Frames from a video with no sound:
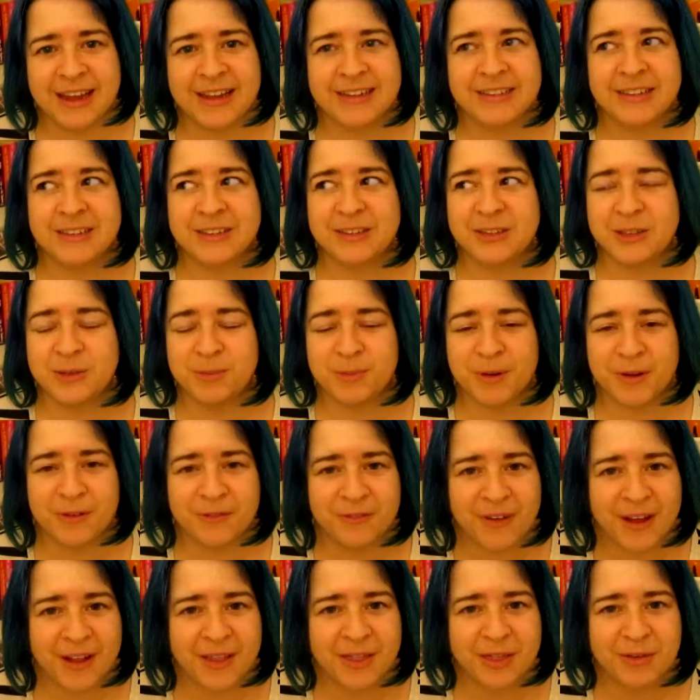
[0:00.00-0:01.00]
It's a super
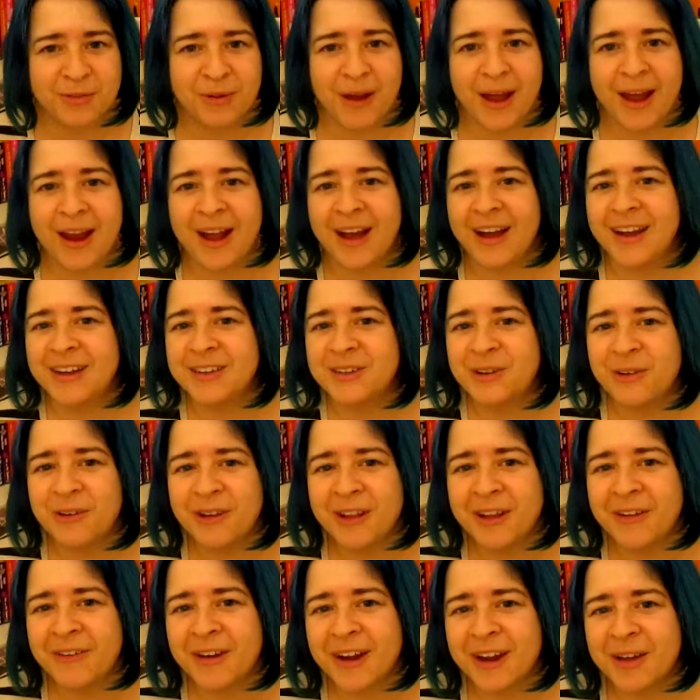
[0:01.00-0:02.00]
fun thread. I
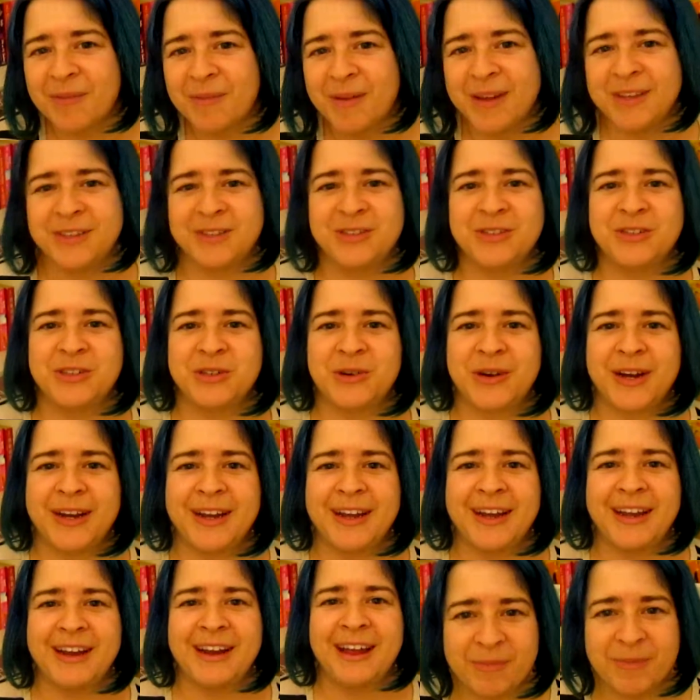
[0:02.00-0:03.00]
totally recommend you join
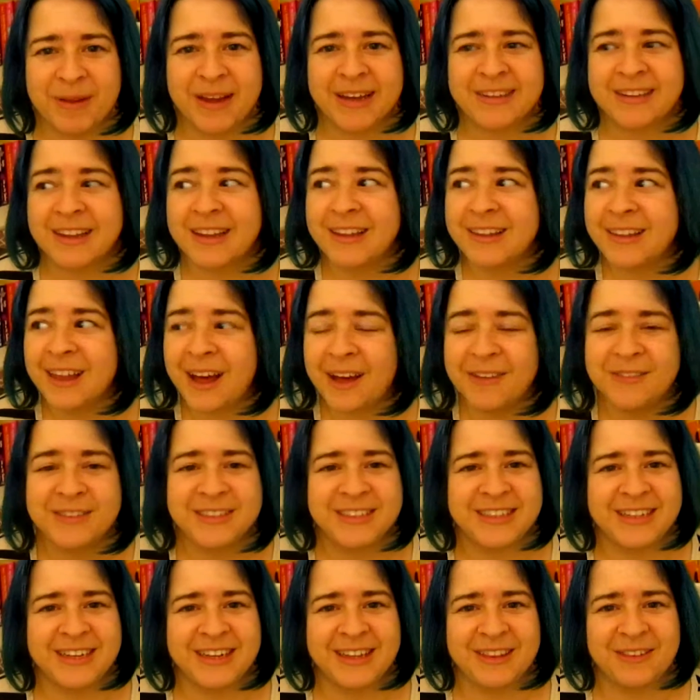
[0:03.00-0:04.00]
it because I love
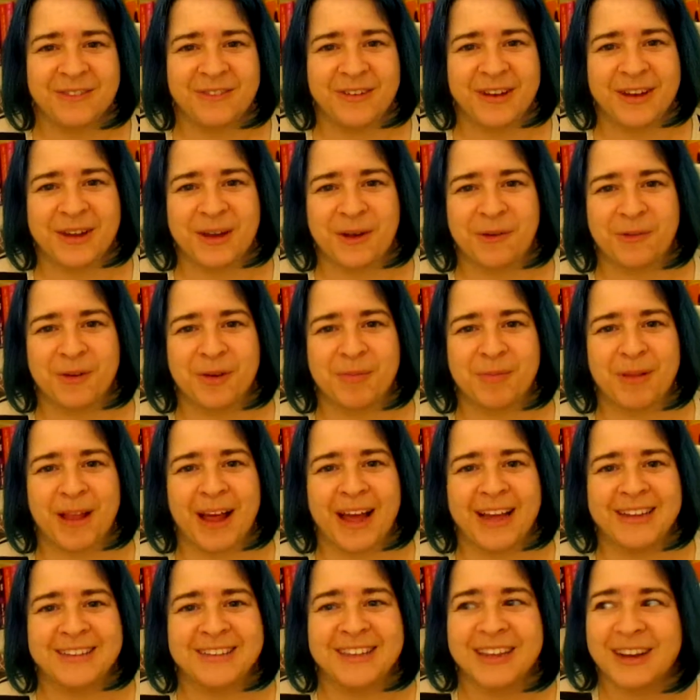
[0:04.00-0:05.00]
seeing the video replies.